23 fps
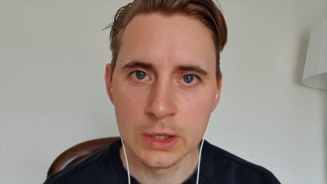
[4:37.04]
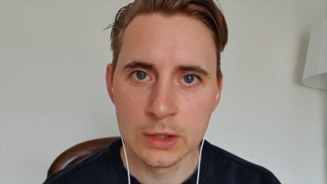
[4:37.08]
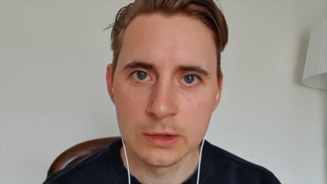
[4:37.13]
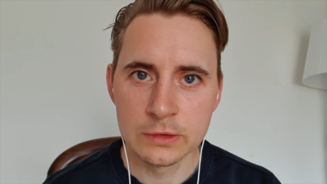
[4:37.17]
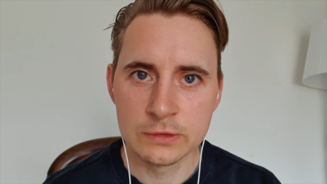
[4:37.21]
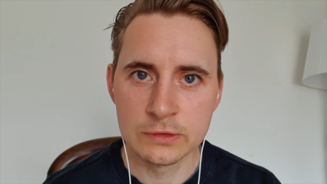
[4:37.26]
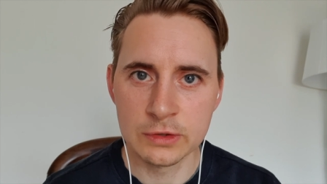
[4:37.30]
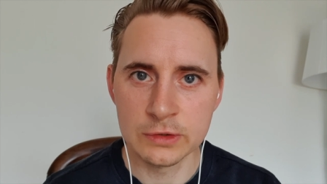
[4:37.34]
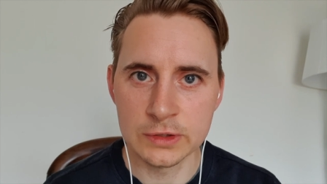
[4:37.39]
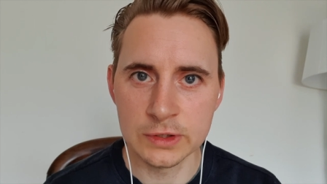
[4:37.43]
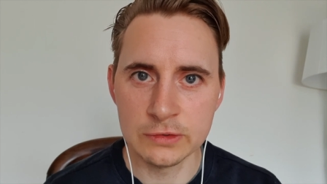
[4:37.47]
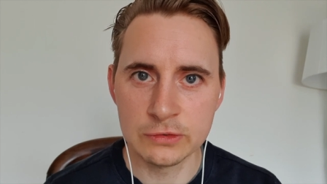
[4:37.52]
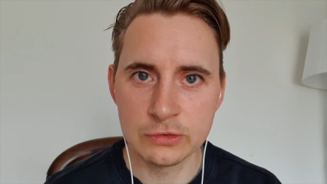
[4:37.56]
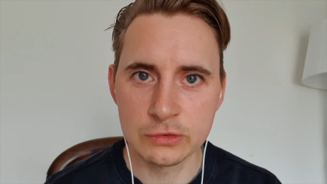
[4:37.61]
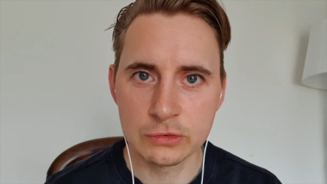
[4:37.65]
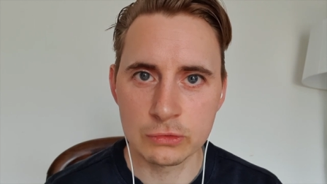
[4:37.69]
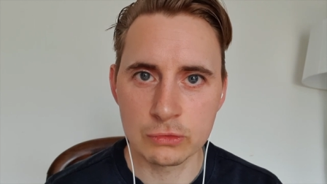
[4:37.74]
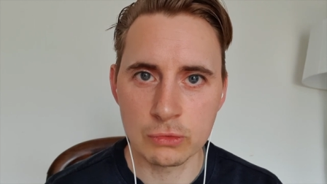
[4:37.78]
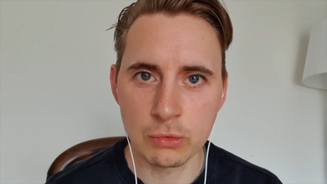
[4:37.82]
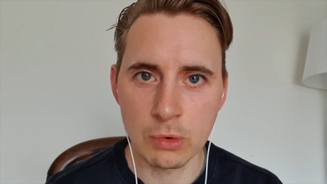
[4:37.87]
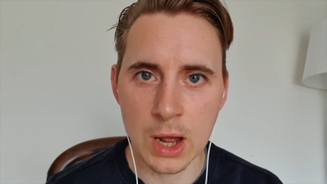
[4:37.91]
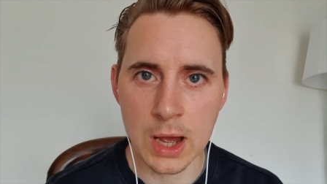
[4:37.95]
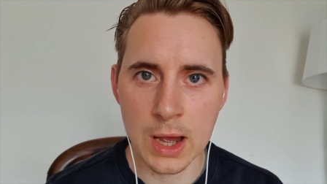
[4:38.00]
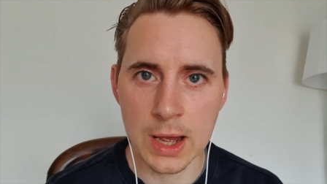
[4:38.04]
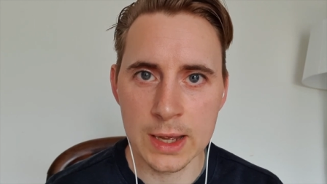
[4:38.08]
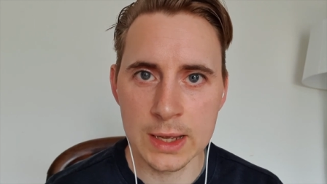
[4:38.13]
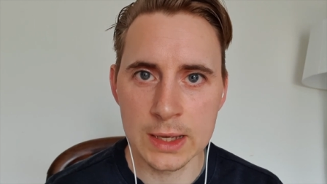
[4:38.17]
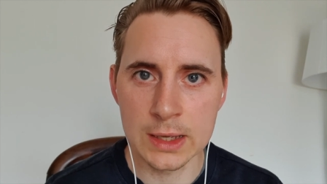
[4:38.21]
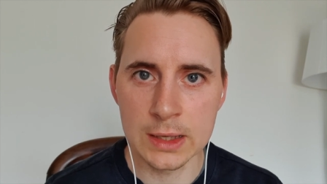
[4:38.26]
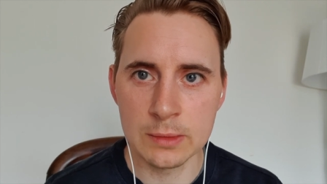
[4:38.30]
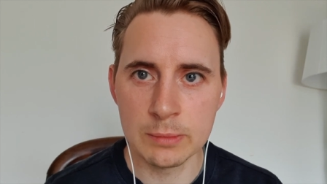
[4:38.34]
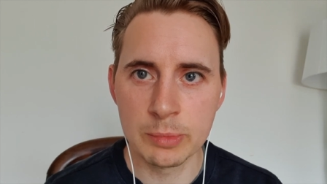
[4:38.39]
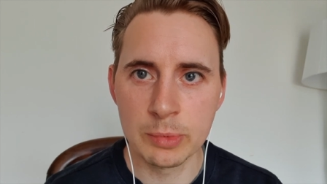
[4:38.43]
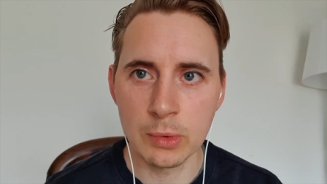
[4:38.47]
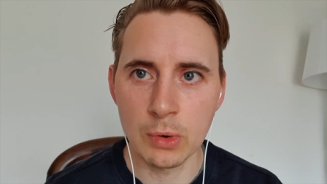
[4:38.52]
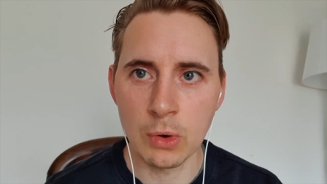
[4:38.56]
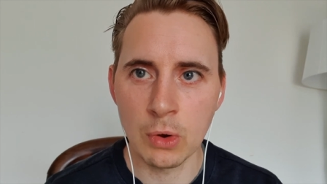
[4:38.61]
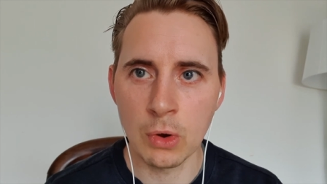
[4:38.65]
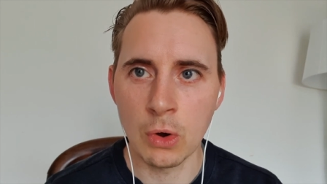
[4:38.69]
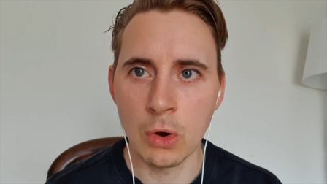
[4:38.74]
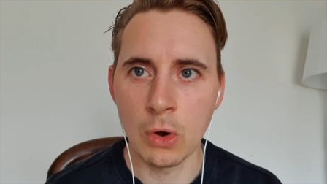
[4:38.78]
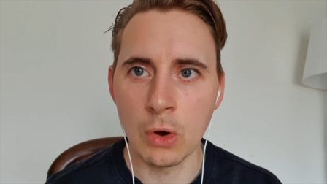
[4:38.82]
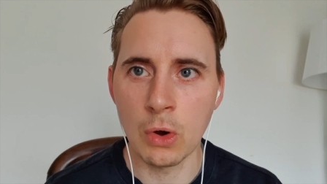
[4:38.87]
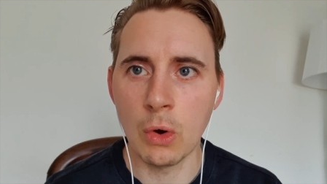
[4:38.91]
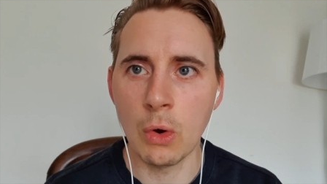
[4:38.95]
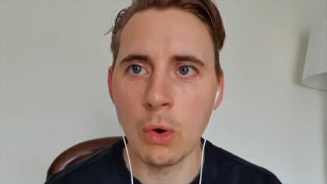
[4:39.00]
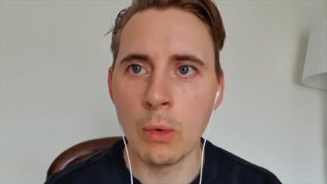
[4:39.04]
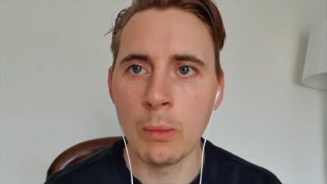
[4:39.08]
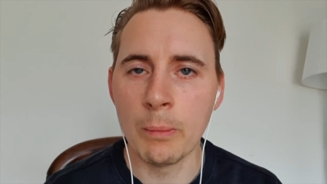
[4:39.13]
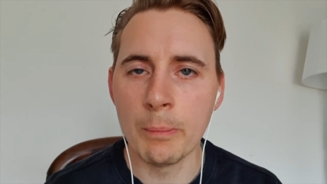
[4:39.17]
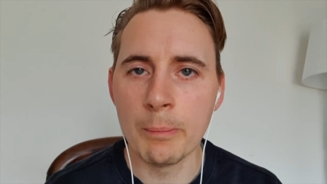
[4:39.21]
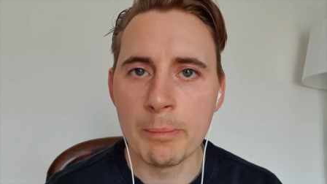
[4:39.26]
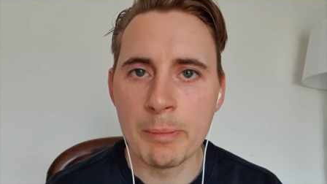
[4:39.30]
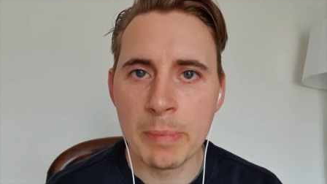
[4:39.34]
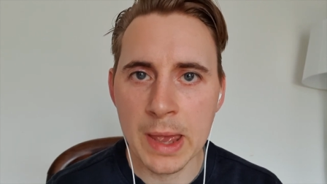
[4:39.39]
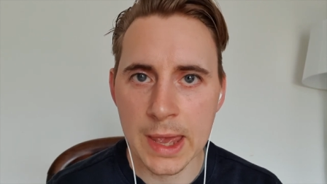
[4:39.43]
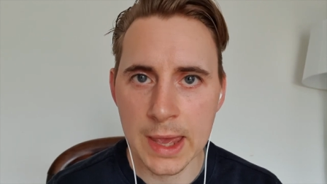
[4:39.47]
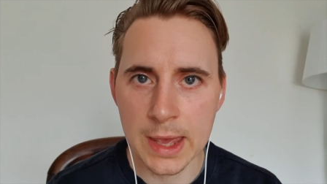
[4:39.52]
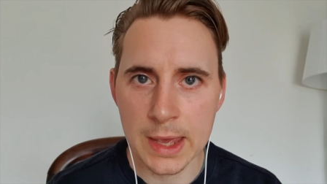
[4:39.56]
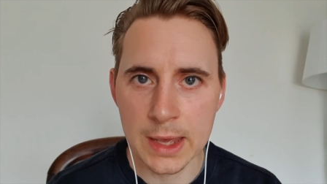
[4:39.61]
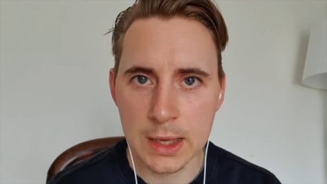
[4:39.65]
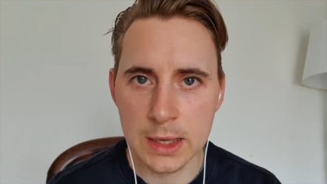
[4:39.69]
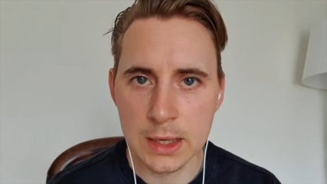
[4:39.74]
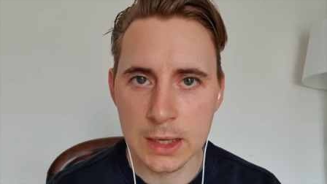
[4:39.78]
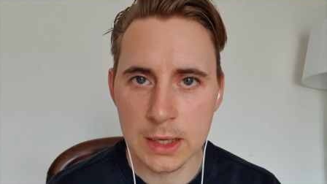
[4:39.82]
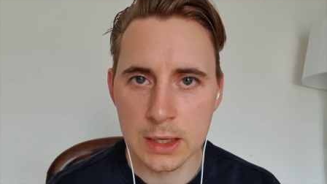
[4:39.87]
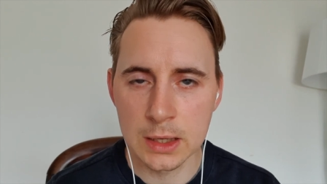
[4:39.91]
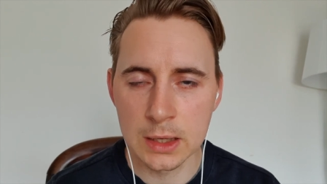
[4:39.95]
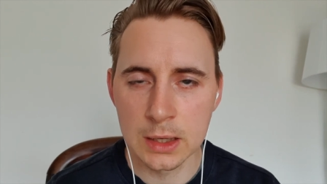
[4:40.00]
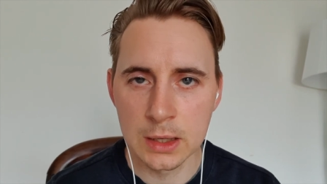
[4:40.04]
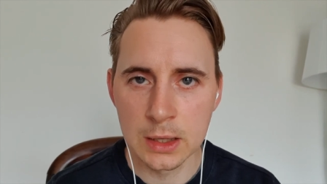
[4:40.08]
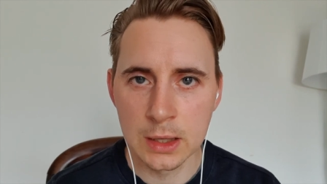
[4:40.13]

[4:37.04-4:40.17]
to describe or unpick